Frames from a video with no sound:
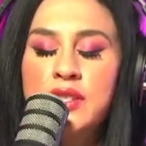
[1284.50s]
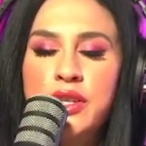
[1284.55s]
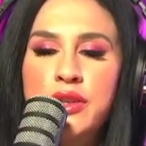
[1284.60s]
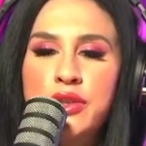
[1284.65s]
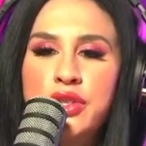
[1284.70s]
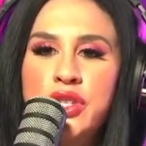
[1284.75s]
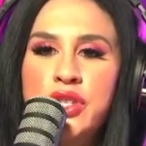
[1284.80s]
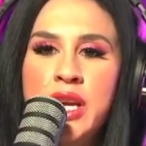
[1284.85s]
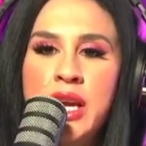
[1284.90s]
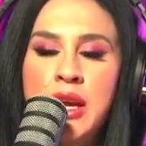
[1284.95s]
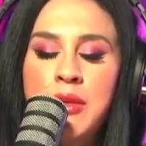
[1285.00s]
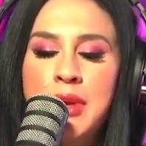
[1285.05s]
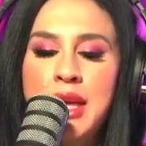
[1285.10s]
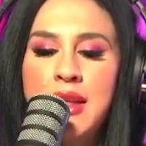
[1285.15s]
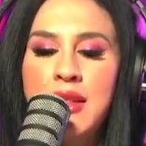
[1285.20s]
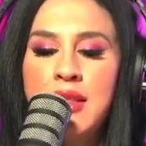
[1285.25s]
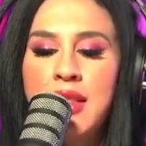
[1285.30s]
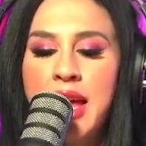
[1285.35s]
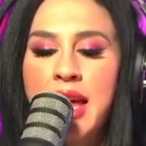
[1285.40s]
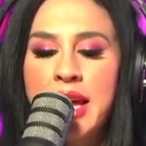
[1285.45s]
shame
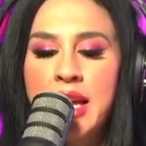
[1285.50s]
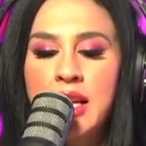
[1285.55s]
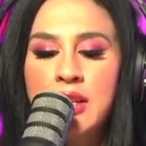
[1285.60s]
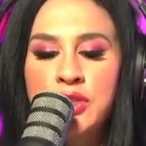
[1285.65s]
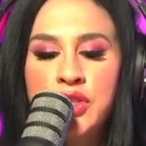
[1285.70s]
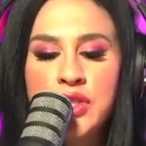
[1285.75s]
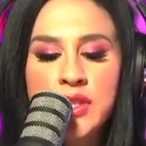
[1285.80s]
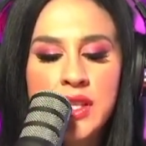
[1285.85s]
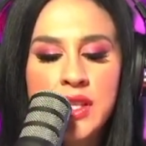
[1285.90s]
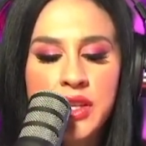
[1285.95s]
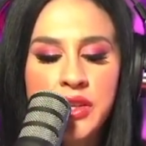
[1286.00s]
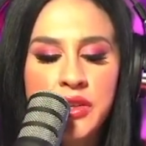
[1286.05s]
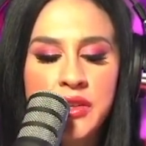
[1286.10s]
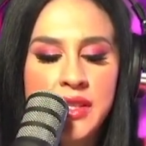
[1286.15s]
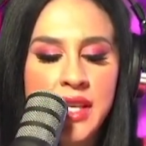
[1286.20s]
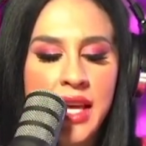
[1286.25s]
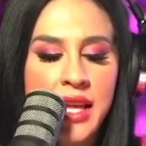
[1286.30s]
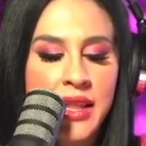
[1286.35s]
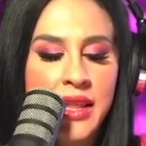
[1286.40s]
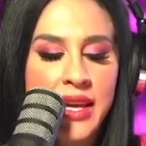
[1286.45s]
in like, just like you
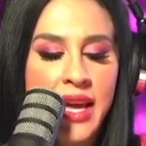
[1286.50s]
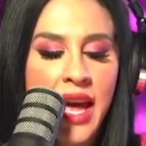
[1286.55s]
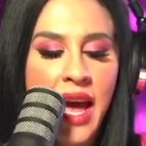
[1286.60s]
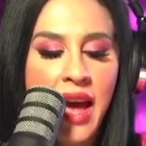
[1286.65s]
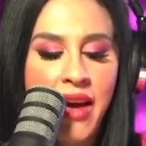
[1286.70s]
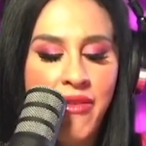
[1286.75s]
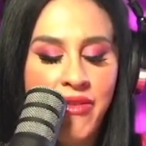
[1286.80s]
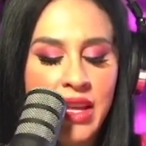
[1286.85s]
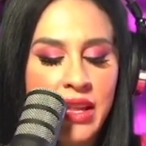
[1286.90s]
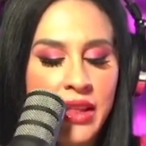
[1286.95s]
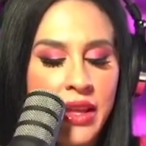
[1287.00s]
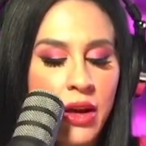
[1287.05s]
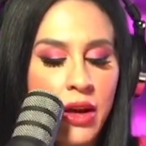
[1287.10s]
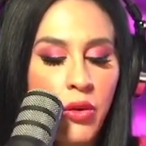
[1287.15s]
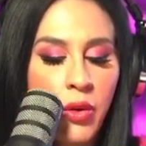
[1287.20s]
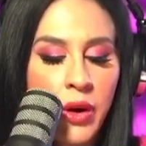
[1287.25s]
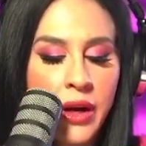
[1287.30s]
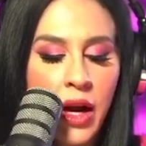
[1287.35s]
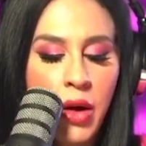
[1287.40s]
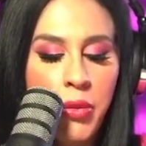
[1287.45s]
said, like having like a
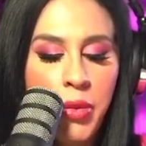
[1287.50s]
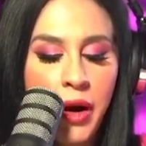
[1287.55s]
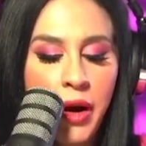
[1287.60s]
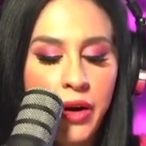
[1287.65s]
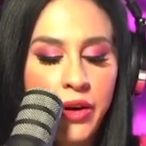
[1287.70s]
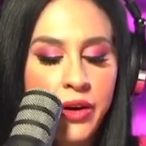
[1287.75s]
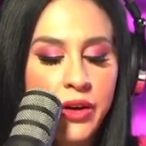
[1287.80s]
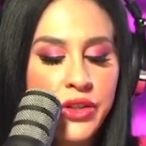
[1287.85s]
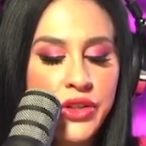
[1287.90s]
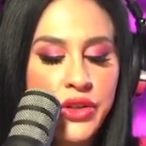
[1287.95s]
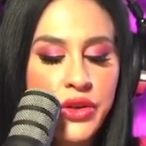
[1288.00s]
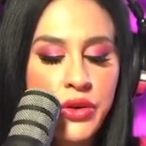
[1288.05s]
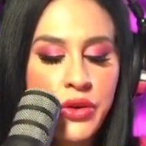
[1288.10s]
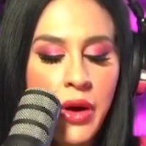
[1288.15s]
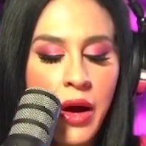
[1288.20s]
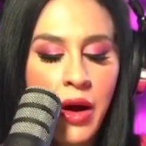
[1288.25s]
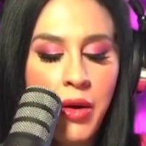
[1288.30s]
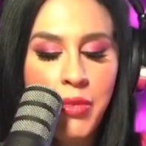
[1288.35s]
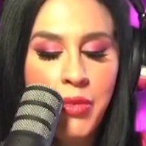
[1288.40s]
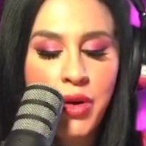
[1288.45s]
workout partner to
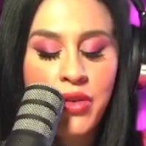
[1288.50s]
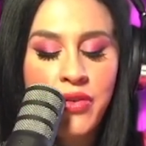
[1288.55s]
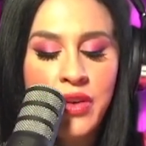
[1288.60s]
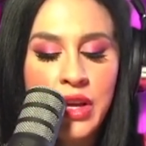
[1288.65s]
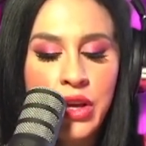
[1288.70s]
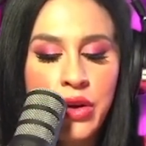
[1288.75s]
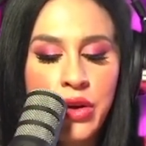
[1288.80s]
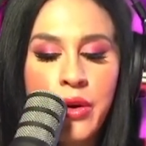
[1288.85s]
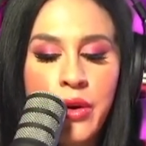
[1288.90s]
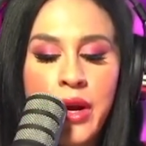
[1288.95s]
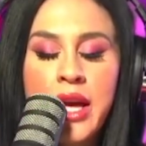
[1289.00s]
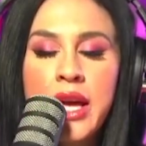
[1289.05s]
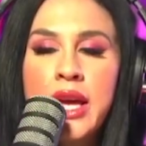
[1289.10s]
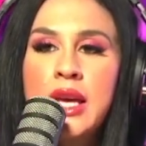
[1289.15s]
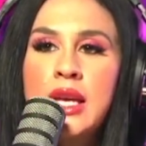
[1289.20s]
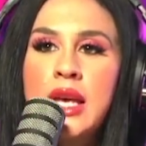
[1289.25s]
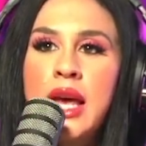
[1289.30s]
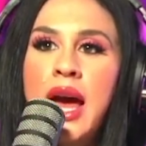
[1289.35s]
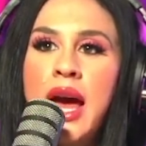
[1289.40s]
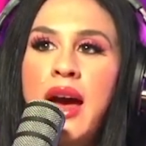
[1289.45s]
help motivate you,
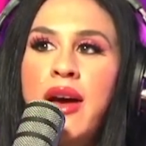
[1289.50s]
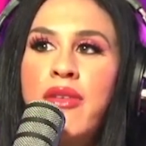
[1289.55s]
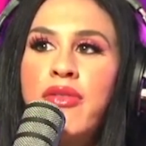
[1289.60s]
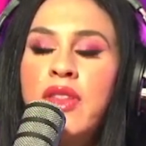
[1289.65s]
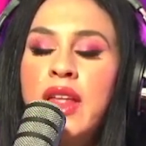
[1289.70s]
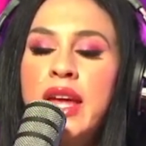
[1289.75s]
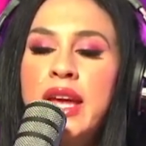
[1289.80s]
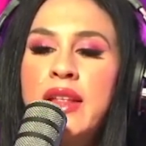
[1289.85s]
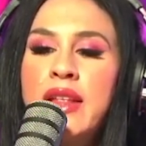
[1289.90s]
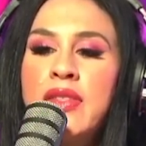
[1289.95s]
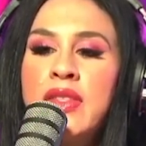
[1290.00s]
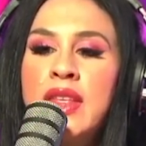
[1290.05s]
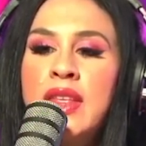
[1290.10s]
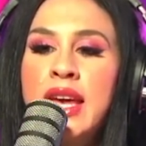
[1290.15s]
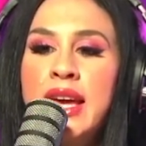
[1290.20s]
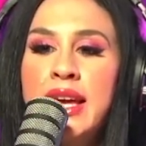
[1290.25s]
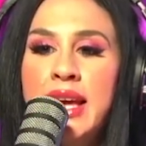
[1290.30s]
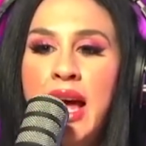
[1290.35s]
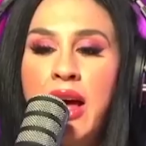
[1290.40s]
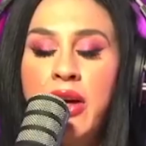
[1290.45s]
have like the
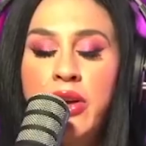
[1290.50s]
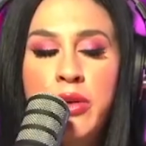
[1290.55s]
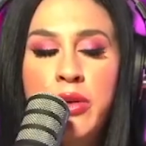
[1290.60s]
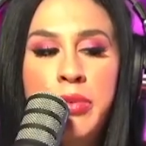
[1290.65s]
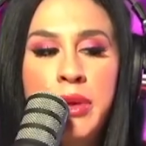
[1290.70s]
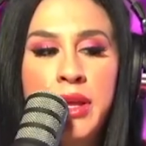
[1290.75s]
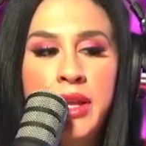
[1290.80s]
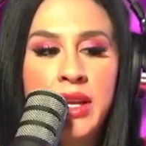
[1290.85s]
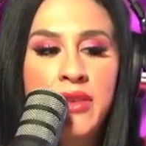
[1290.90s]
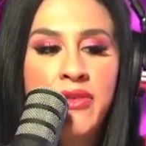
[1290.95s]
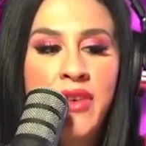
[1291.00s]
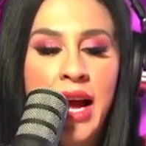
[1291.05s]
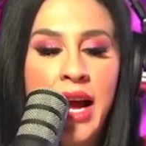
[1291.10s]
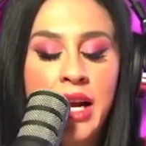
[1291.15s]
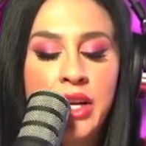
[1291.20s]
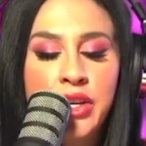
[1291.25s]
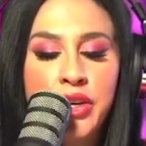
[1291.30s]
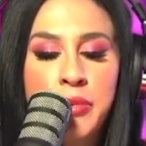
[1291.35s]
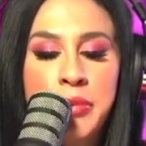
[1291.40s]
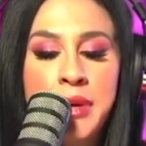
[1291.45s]
accountability
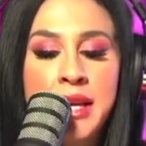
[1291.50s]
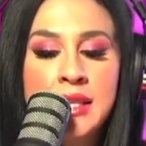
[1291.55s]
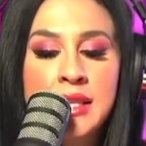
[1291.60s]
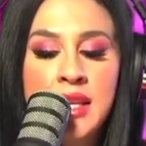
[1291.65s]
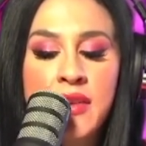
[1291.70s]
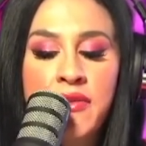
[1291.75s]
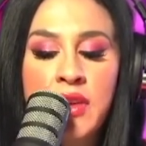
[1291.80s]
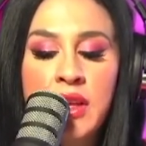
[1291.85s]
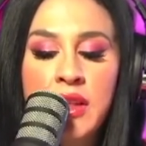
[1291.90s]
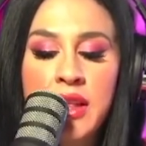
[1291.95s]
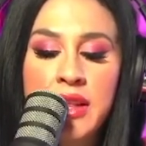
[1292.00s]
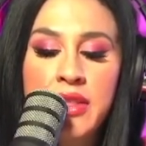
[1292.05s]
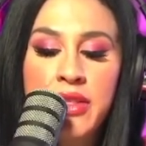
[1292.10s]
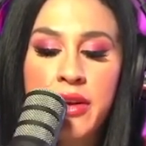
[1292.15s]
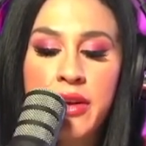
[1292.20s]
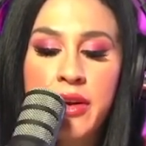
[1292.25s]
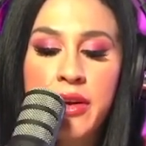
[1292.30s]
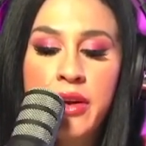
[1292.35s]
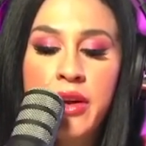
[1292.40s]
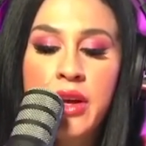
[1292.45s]
factor, because I feel like
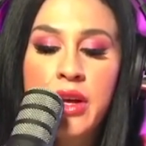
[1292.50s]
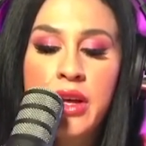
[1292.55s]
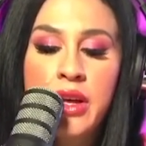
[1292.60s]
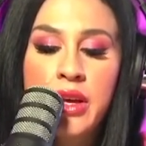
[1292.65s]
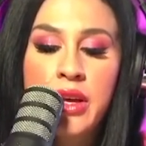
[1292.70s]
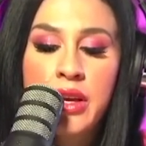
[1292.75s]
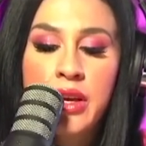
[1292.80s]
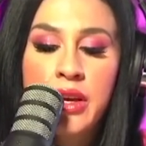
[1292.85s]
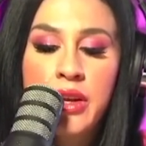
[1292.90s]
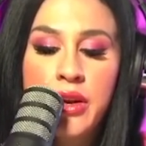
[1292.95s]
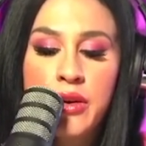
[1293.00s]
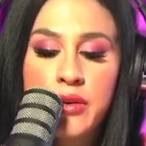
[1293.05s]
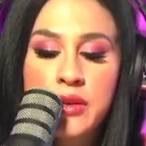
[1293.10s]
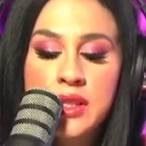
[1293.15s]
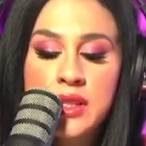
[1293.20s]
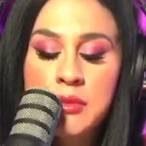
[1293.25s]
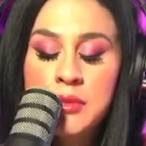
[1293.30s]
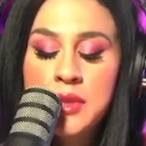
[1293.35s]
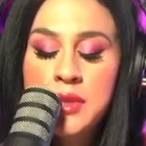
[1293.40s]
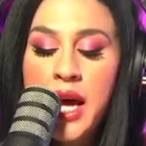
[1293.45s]
there, you know,
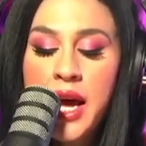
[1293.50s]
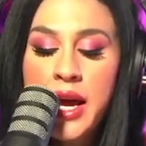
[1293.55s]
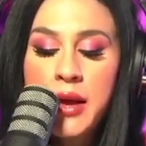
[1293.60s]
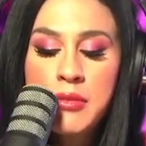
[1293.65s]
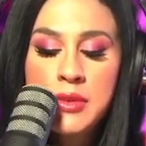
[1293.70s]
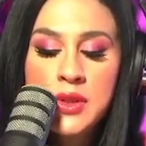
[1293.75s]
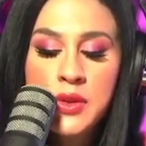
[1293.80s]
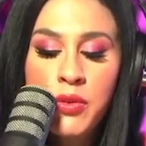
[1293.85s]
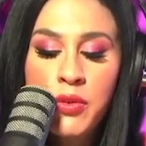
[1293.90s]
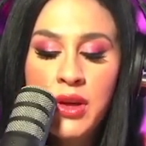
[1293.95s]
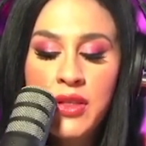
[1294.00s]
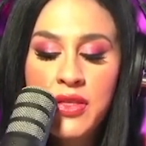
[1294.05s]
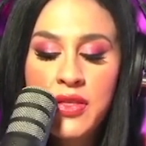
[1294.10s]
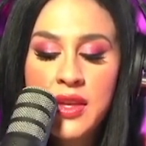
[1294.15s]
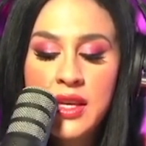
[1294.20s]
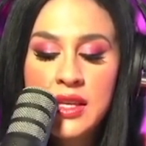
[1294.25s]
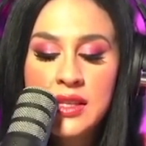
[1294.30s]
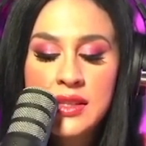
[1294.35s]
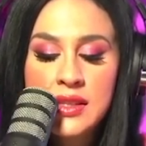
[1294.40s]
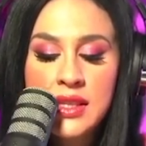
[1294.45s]
sometimes with
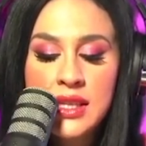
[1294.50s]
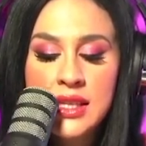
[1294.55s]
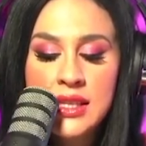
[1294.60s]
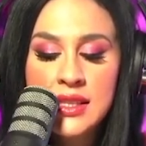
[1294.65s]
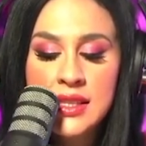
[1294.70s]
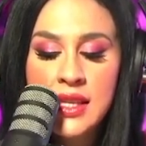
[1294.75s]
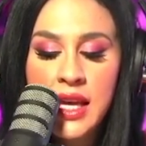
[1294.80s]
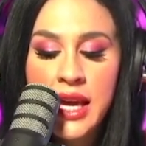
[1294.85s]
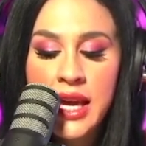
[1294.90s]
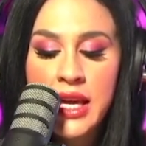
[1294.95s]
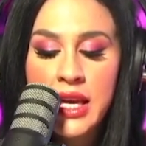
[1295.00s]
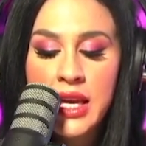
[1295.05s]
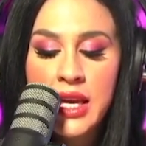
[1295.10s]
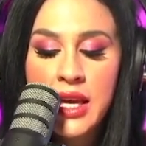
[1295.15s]
this, it's like,